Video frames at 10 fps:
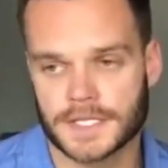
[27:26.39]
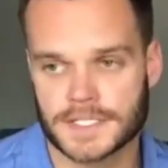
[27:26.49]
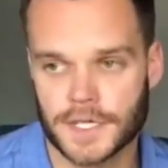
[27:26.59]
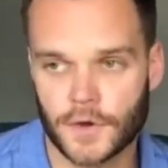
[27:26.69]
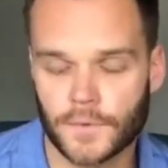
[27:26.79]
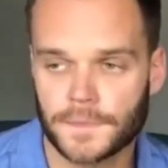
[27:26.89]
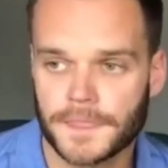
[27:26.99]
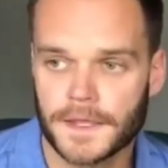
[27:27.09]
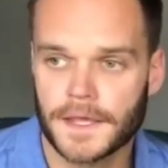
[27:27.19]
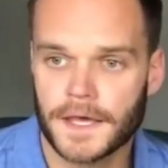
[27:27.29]
And so,
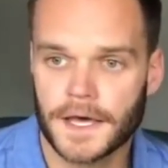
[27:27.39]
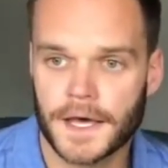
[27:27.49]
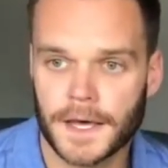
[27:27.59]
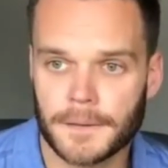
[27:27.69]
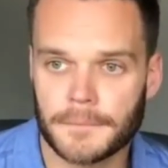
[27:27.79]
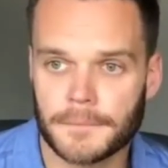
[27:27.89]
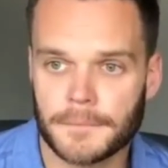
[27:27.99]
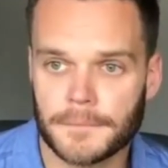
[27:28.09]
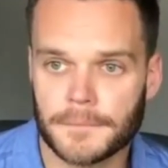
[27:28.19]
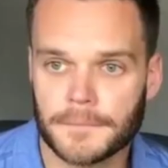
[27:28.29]

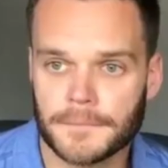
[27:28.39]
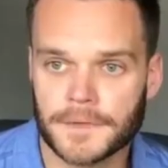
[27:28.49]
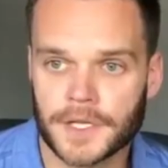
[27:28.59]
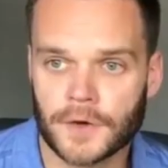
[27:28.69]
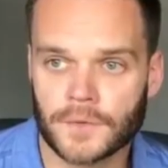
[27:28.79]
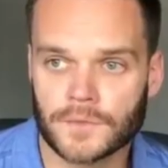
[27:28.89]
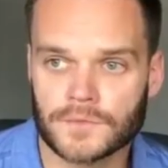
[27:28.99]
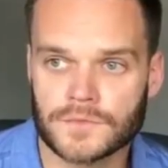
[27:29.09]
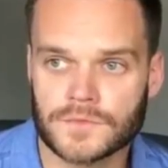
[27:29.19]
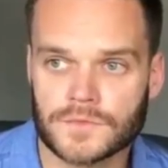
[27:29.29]
um, you know,